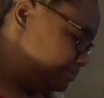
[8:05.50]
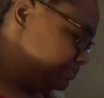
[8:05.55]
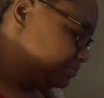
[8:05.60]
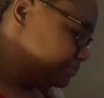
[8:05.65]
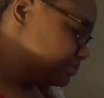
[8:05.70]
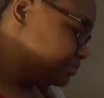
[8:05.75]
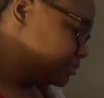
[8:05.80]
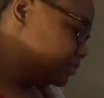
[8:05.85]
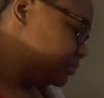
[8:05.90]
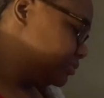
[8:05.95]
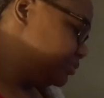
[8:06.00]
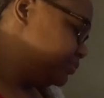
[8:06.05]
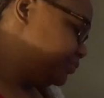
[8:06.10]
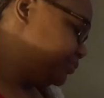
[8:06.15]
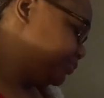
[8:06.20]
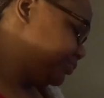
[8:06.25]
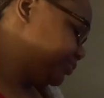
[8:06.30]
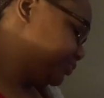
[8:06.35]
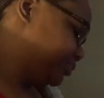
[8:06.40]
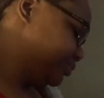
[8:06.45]

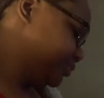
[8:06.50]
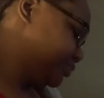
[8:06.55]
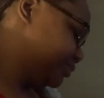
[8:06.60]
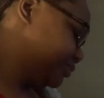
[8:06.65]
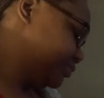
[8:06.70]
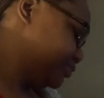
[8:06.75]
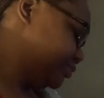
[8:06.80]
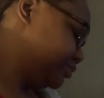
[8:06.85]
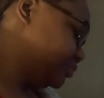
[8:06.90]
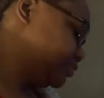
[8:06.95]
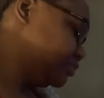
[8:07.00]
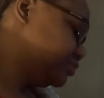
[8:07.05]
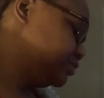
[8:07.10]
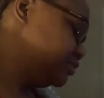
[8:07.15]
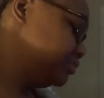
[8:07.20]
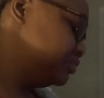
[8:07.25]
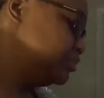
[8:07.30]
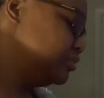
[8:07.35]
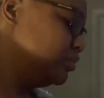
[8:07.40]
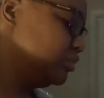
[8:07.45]

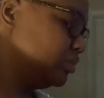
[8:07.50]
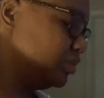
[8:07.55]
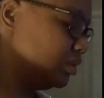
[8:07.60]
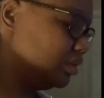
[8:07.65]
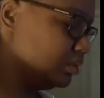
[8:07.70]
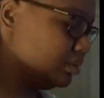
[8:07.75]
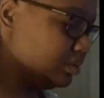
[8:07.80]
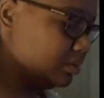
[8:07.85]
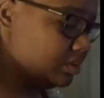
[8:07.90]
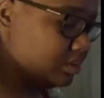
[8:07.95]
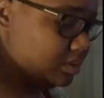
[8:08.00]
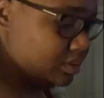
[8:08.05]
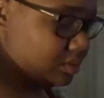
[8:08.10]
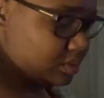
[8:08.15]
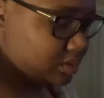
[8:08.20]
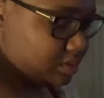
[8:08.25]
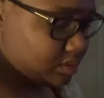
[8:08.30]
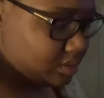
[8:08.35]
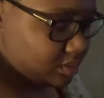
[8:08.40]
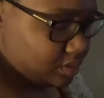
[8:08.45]

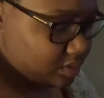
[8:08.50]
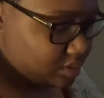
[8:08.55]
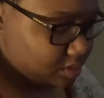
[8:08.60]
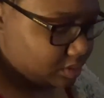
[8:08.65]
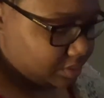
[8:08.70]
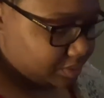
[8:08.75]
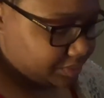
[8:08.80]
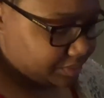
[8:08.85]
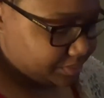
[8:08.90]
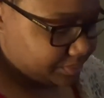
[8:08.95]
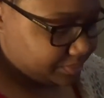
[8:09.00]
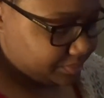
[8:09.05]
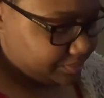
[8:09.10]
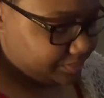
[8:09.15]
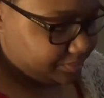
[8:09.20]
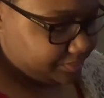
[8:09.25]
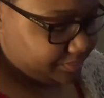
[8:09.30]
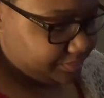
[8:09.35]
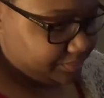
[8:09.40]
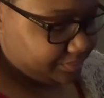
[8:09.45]

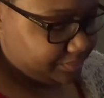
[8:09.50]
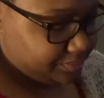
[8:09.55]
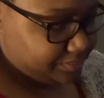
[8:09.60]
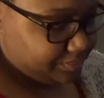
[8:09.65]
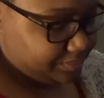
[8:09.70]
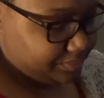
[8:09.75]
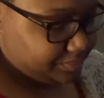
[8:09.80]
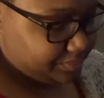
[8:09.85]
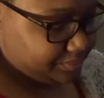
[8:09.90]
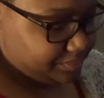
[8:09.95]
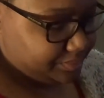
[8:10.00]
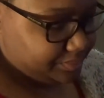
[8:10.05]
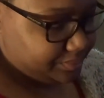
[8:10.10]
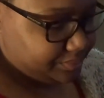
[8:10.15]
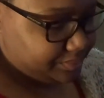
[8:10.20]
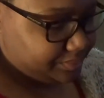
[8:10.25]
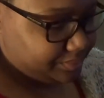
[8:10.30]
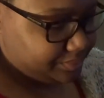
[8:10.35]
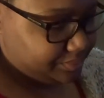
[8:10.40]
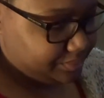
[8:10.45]

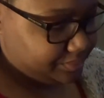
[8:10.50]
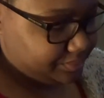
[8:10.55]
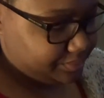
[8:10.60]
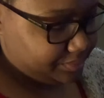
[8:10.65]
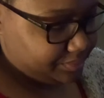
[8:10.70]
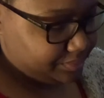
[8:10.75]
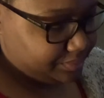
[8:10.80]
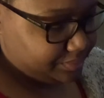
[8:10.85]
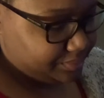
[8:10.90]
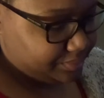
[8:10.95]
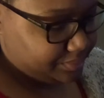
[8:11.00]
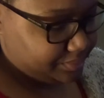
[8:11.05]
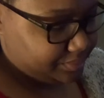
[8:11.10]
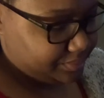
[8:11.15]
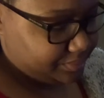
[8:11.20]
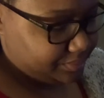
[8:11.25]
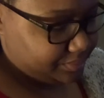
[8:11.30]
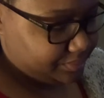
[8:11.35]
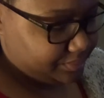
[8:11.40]
Nothing is said.